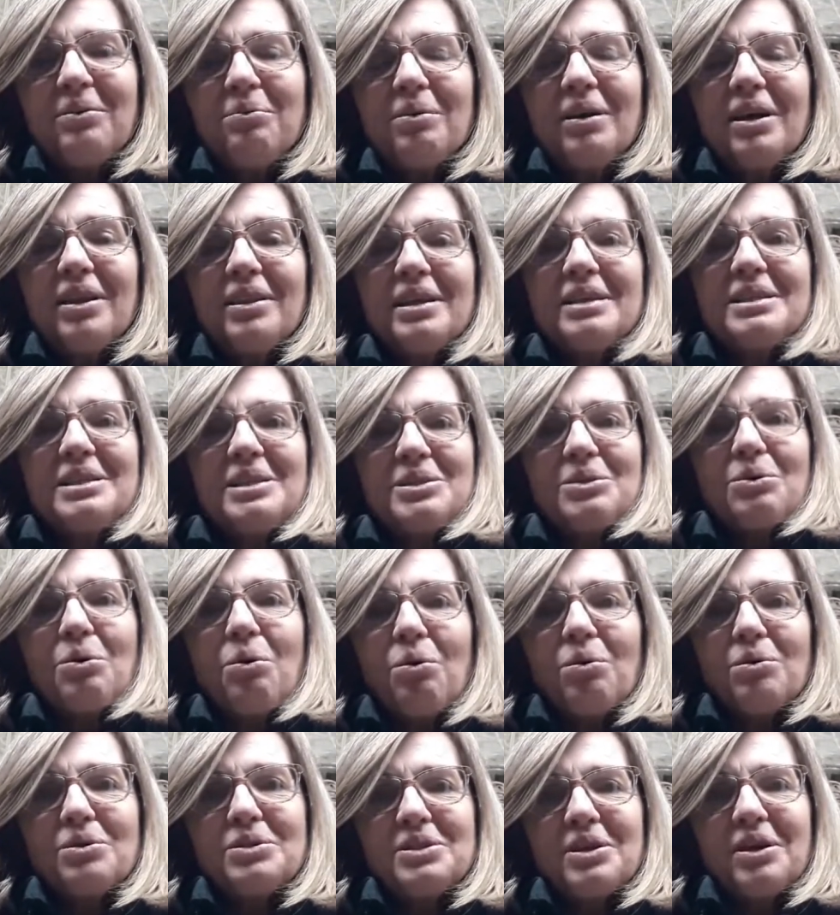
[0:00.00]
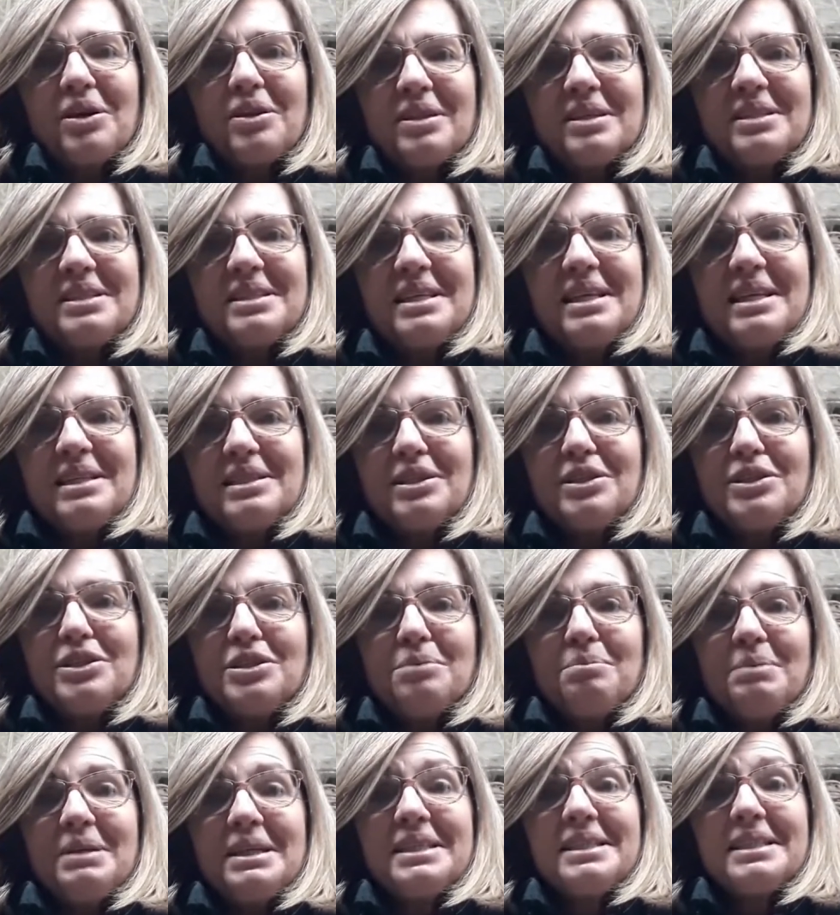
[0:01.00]
Well, this is also the season
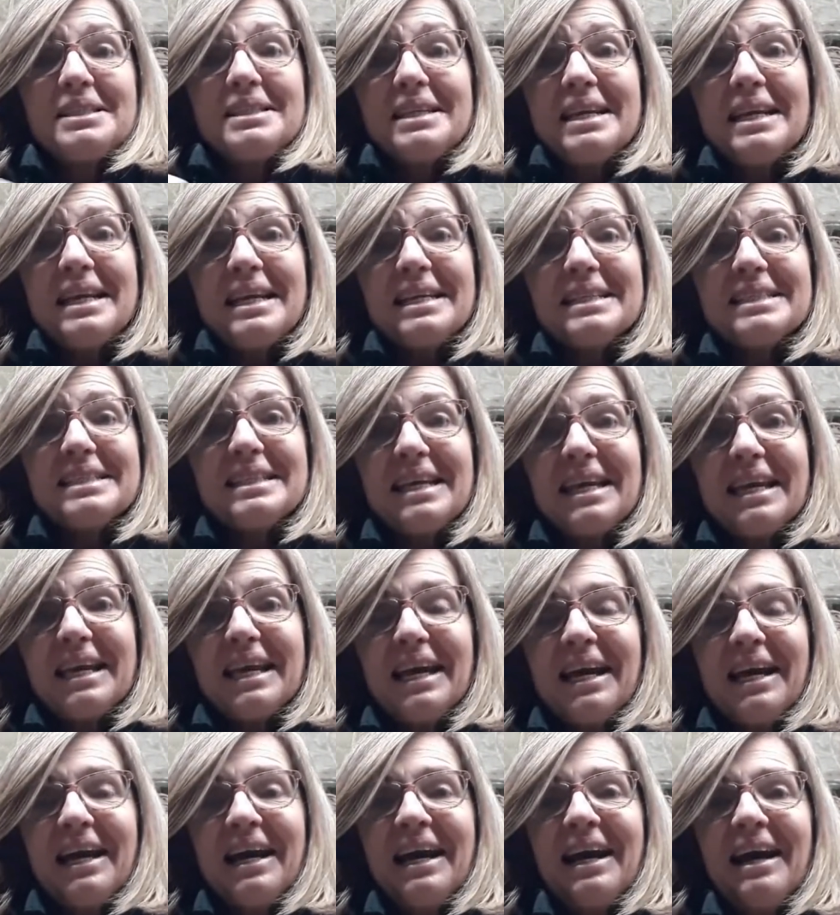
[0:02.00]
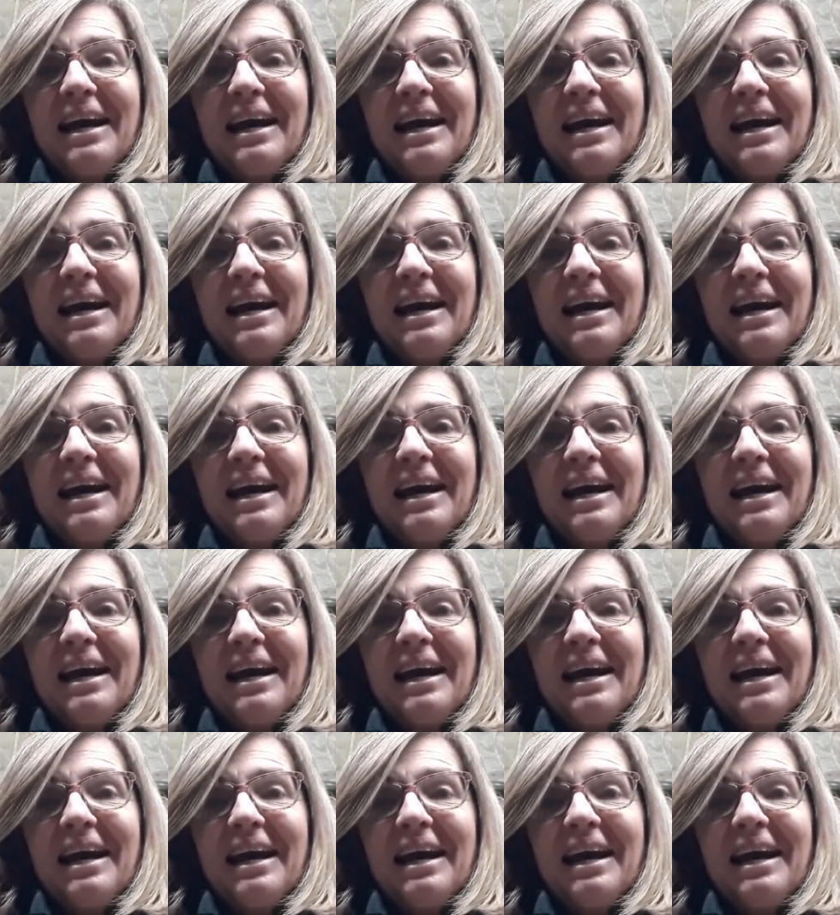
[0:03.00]
to be sneezy.